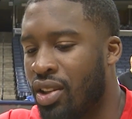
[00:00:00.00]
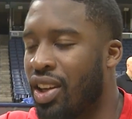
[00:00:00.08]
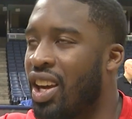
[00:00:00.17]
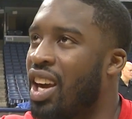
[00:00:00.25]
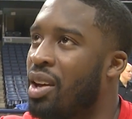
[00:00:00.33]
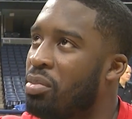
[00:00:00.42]

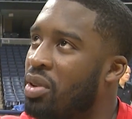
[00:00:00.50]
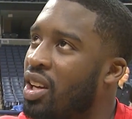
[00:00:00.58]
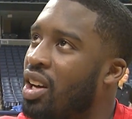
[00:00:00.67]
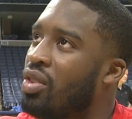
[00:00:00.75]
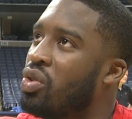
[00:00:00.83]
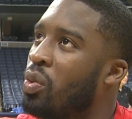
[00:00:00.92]
game
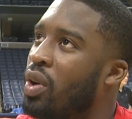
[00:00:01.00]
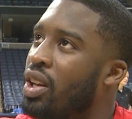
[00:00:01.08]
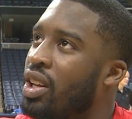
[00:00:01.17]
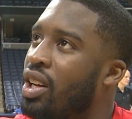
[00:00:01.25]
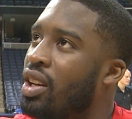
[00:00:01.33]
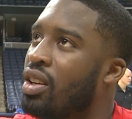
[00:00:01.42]
play out the
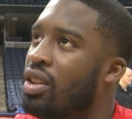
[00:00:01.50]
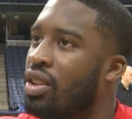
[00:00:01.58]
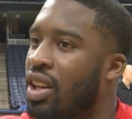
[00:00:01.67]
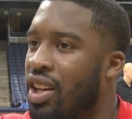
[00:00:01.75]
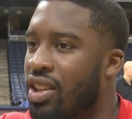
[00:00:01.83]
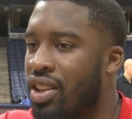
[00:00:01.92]
way
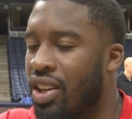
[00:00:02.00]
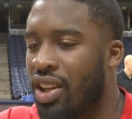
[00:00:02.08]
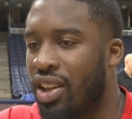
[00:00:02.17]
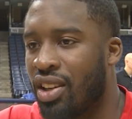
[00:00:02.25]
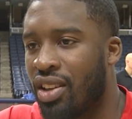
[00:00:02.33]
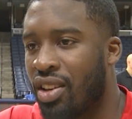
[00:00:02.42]
that it
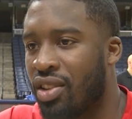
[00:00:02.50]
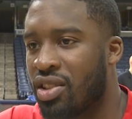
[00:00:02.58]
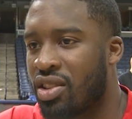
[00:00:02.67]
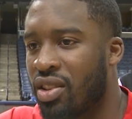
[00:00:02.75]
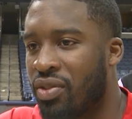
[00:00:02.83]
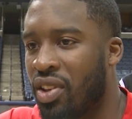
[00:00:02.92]
did, and you know,
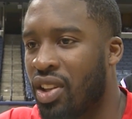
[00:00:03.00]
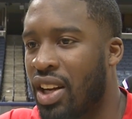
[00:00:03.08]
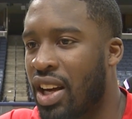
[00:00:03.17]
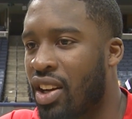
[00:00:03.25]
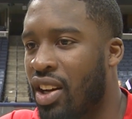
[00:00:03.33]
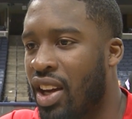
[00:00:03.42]
just to feel
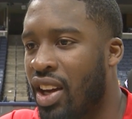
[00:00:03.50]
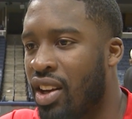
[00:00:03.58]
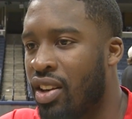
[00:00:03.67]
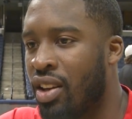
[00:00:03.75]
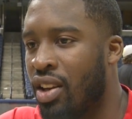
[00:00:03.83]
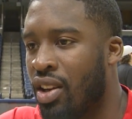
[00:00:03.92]
that I could have
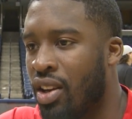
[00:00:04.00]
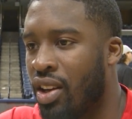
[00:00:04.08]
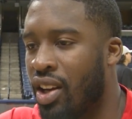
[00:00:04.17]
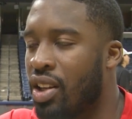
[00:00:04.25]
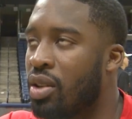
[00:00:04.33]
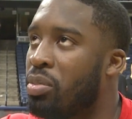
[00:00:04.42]
had
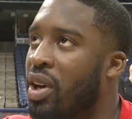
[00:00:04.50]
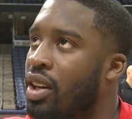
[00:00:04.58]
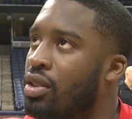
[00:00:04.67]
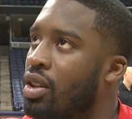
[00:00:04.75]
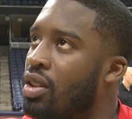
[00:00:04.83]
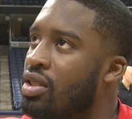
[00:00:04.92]
an
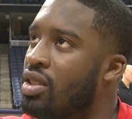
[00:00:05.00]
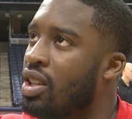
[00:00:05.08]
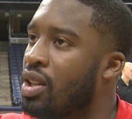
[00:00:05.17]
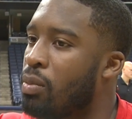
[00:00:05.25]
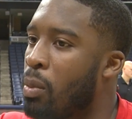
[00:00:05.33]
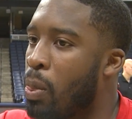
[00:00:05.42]
impact on the
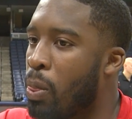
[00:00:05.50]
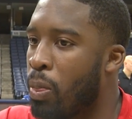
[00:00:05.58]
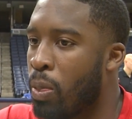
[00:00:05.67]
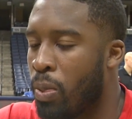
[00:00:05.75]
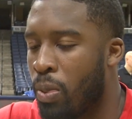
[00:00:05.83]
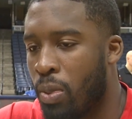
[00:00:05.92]
team,
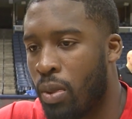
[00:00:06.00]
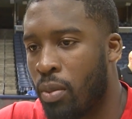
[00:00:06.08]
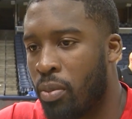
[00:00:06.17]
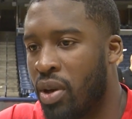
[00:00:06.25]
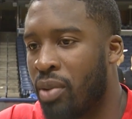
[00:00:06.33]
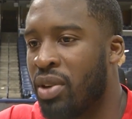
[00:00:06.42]

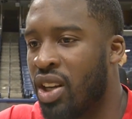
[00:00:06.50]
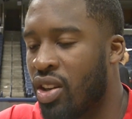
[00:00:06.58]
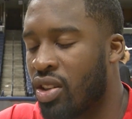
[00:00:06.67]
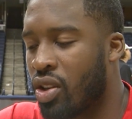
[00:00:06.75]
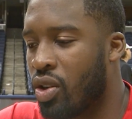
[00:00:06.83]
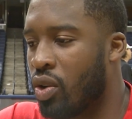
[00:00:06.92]
yeah, being
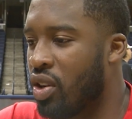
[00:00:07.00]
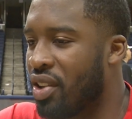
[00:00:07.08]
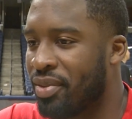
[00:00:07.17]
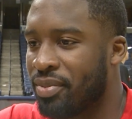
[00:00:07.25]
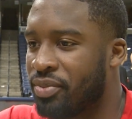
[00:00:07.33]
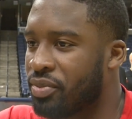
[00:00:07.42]
on the
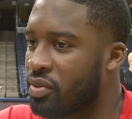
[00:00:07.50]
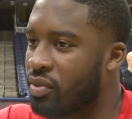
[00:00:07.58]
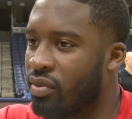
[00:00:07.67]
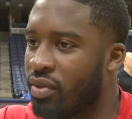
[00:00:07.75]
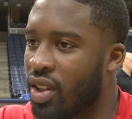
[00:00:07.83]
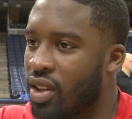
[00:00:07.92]
court,
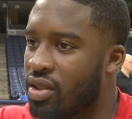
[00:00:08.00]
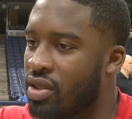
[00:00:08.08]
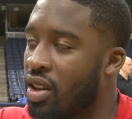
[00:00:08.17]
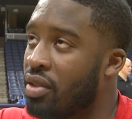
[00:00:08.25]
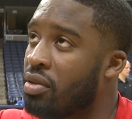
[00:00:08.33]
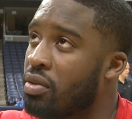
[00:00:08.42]
it's
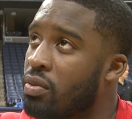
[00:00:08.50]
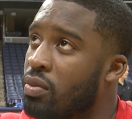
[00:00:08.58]
tough.